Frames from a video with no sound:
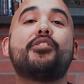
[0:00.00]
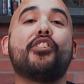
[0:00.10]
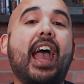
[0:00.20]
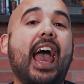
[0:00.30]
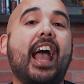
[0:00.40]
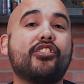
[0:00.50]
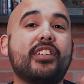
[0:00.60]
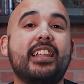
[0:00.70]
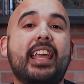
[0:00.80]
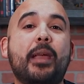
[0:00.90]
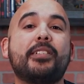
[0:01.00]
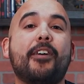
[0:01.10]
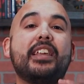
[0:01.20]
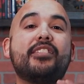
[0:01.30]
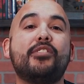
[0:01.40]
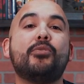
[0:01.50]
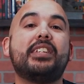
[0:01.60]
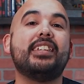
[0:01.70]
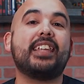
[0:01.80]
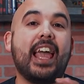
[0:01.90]
those are actually the names of these new
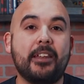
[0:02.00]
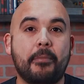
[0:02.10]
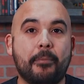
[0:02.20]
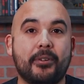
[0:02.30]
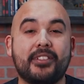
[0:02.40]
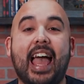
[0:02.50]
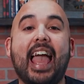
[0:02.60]
Teen Titan members.